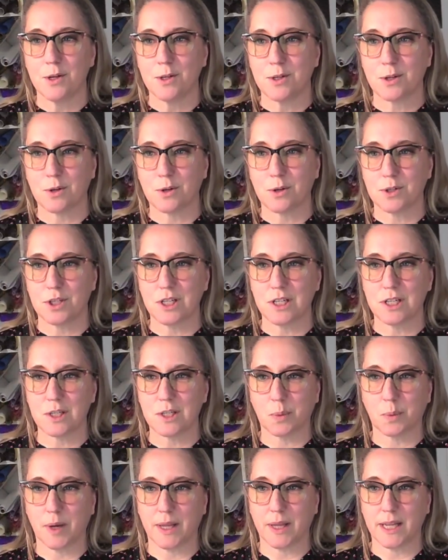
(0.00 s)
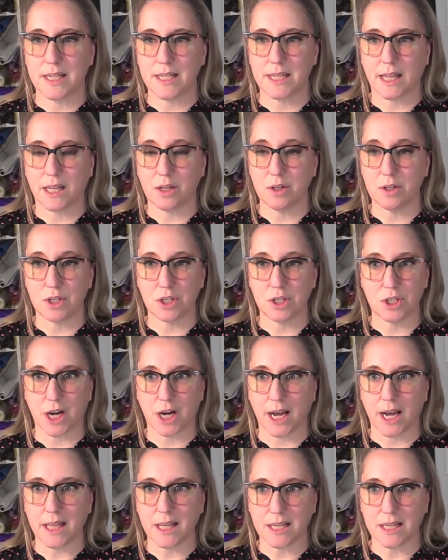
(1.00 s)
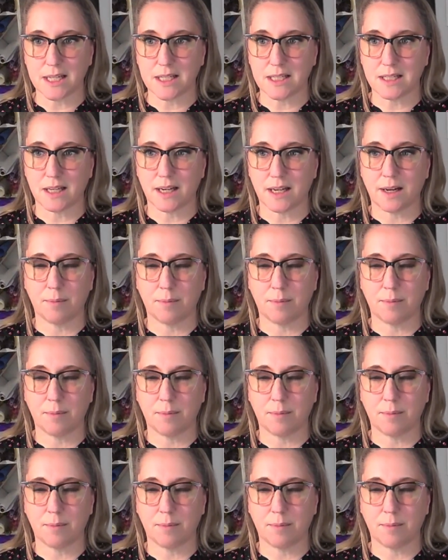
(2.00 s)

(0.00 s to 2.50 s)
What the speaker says: So she's the one that's like, you should try this.